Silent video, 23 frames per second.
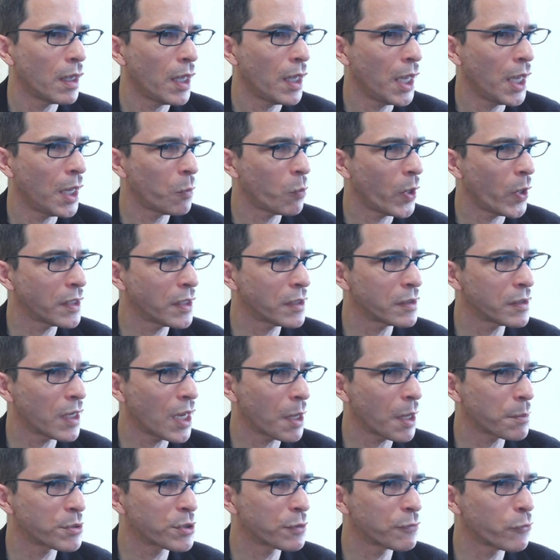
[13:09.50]
And white can
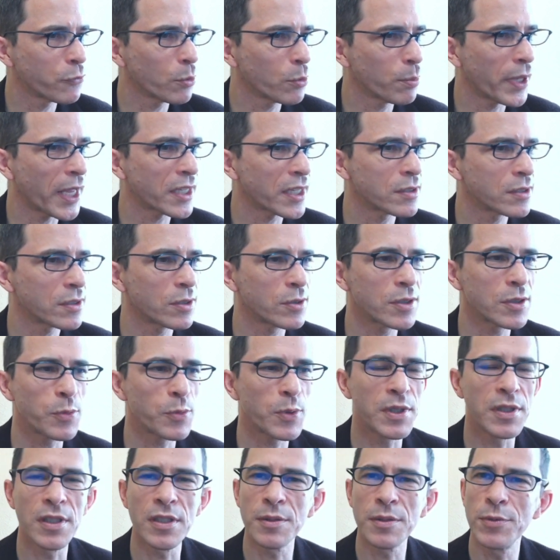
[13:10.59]
capture 4 black stones
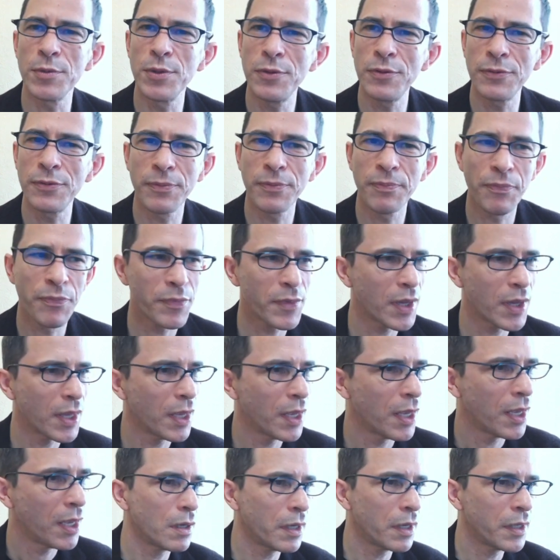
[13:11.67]
with this move.
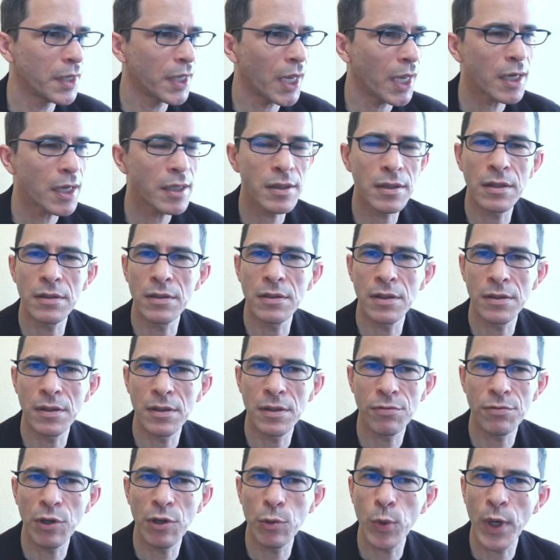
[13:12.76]
In the act, the
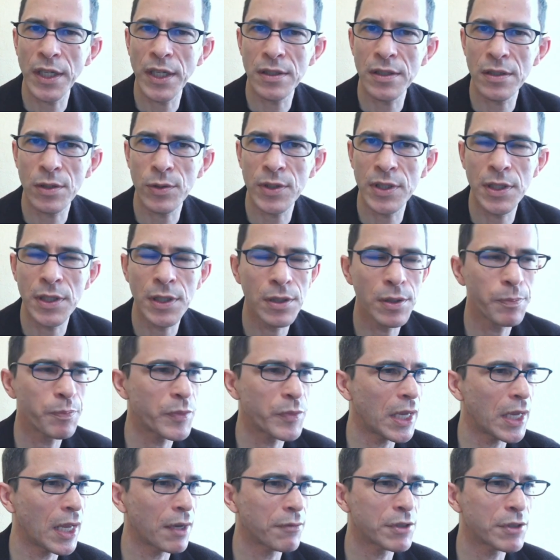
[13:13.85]
3 white stones here,
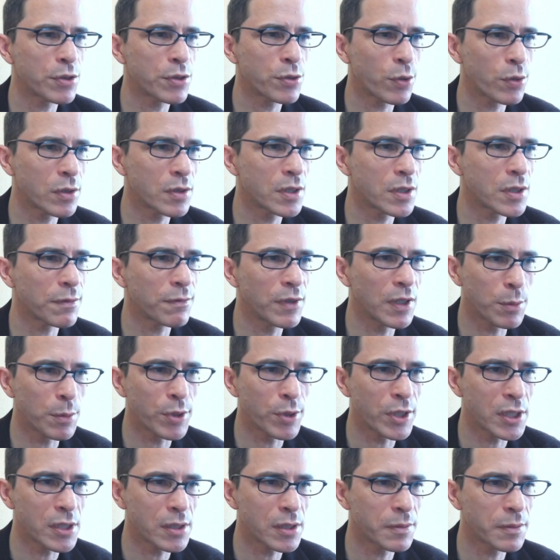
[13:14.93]
they have a shortage of
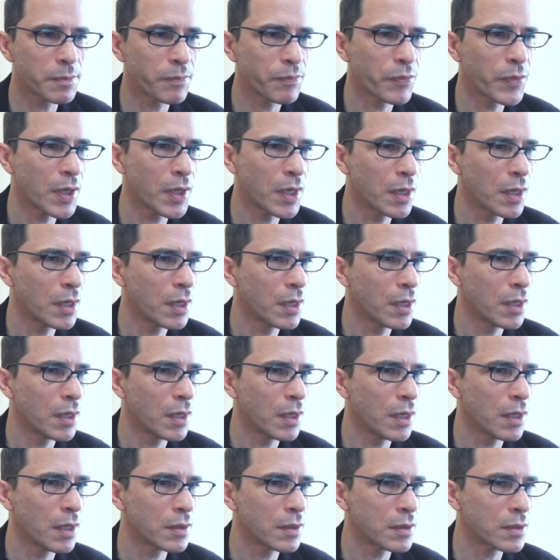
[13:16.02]
liberties.
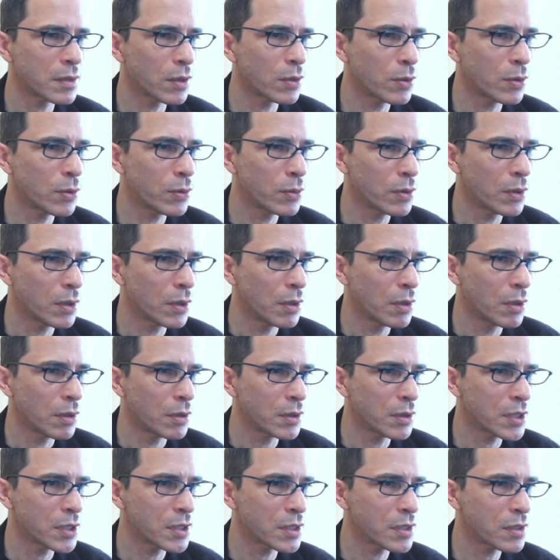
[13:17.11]
So
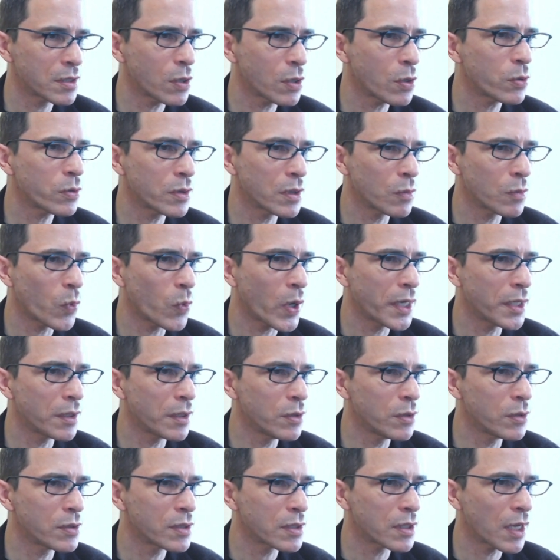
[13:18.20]
this stone that white
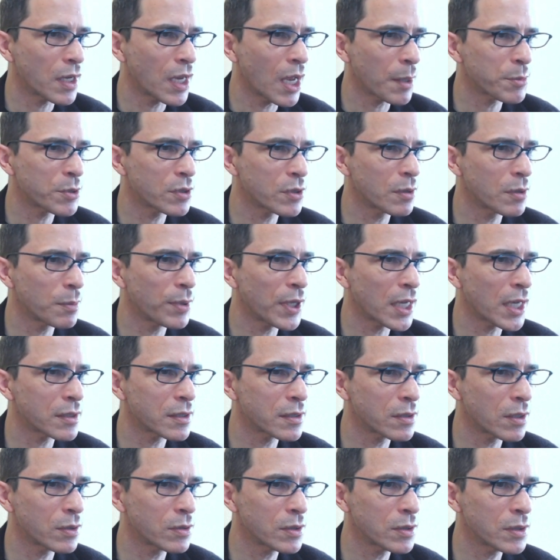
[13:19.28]
used to capture the black
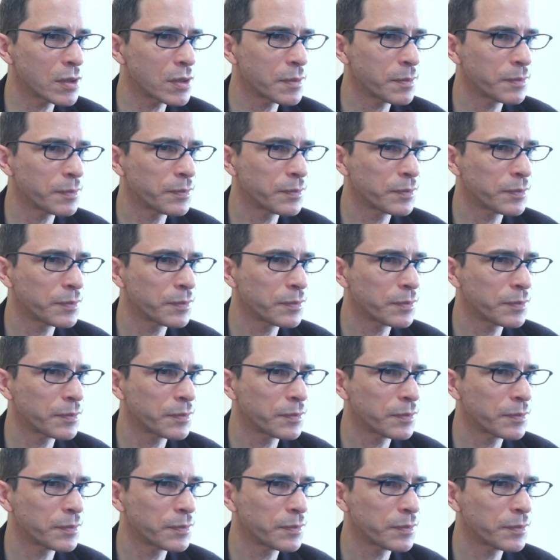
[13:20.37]
stones,